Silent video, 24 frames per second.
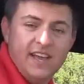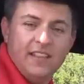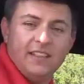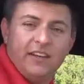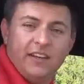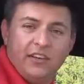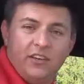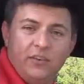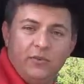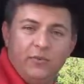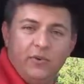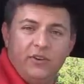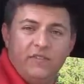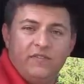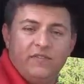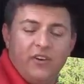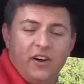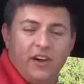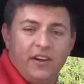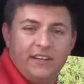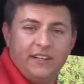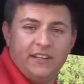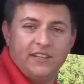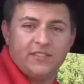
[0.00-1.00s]
like you would
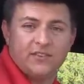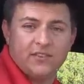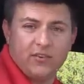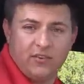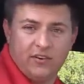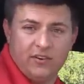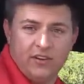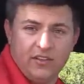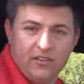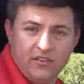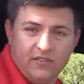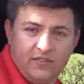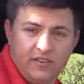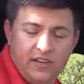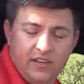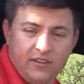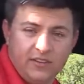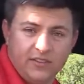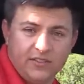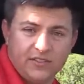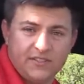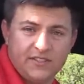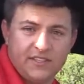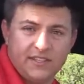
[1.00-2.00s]
find in certain other
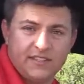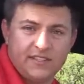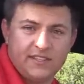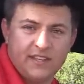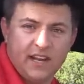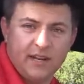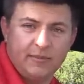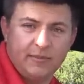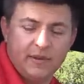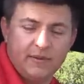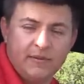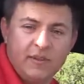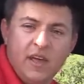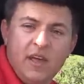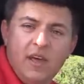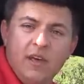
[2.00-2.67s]
vehicles in this segment.